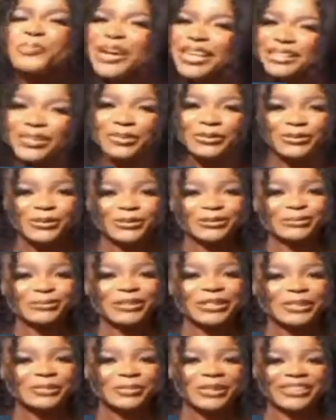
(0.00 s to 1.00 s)
best of
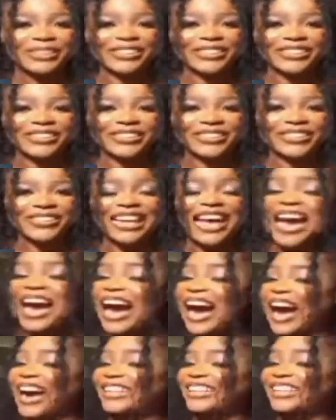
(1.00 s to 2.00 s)
Speedy with Loss.
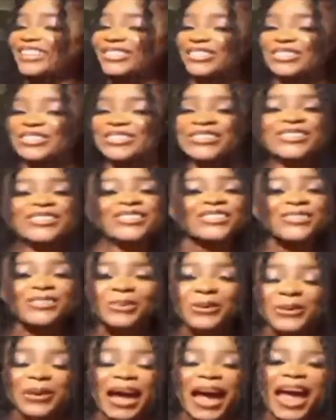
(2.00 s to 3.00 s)
And as you all
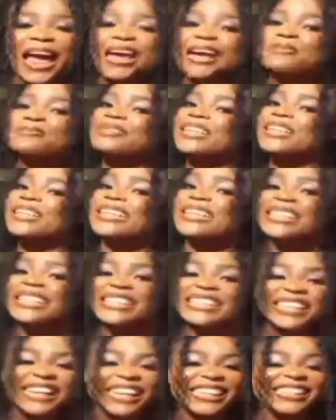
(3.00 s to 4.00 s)
know, I am the
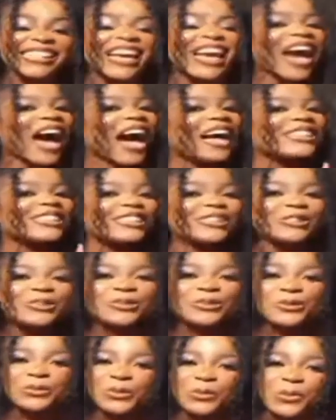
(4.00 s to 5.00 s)
latest and the
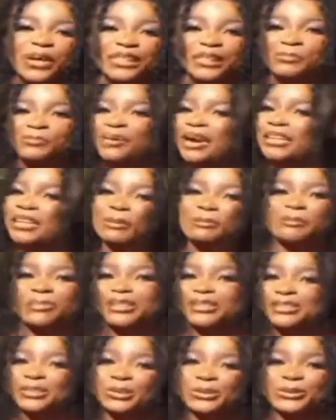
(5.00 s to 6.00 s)
newest brand
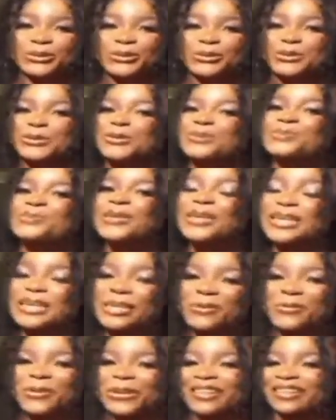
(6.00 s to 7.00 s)
ambassador to
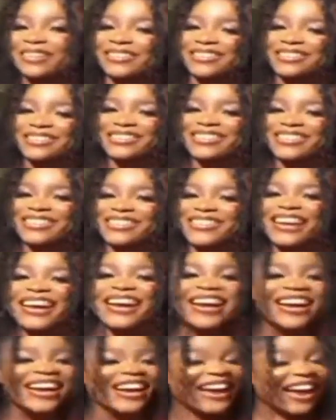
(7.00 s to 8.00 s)
Speedy with Loss.
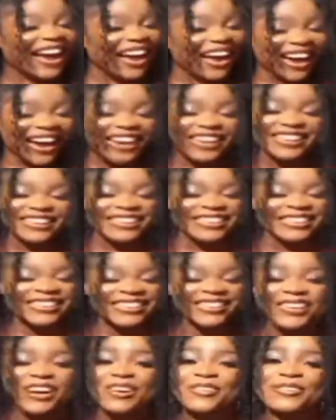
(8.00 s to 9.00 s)
Guys,
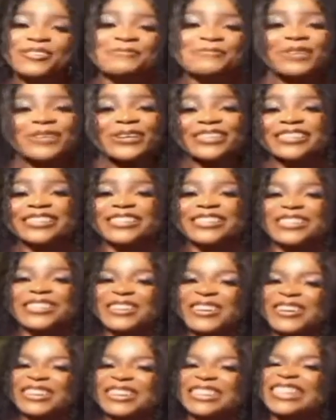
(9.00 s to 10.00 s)
come with me on this
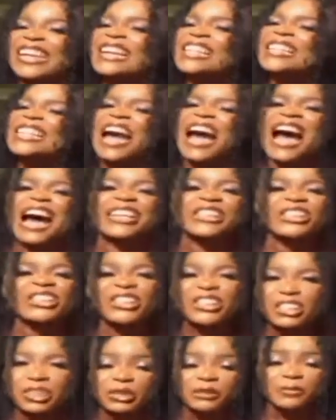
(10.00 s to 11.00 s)
journey. Let's
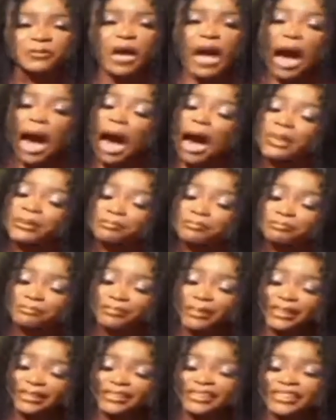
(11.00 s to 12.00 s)
achieve and
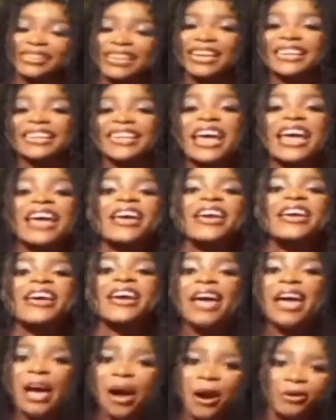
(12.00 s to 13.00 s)
maintain a
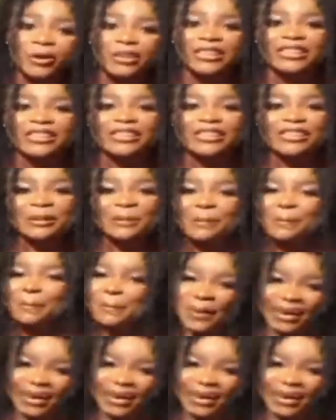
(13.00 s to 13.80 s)
healthy